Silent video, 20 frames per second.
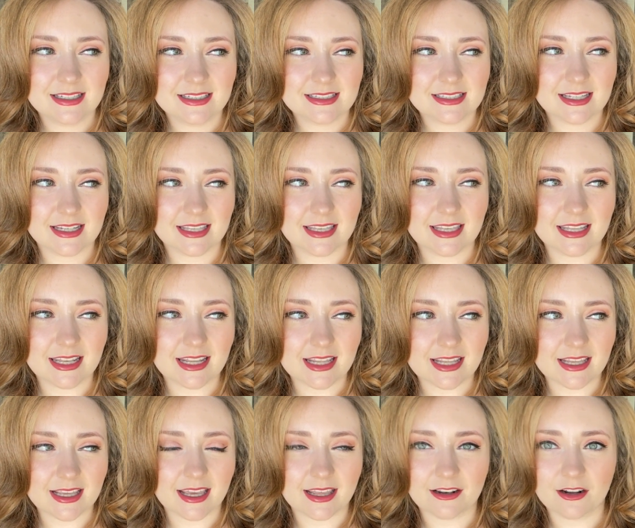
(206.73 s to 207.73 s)

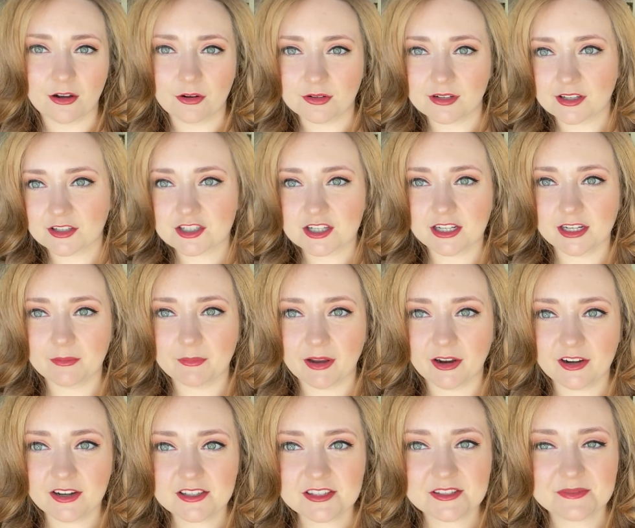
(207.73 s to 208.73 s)
Tahiti, and a hotel chain in
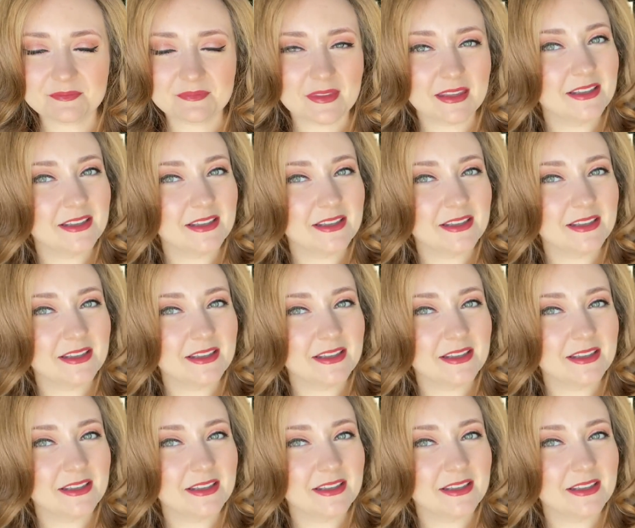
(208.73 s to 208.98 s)
Paris.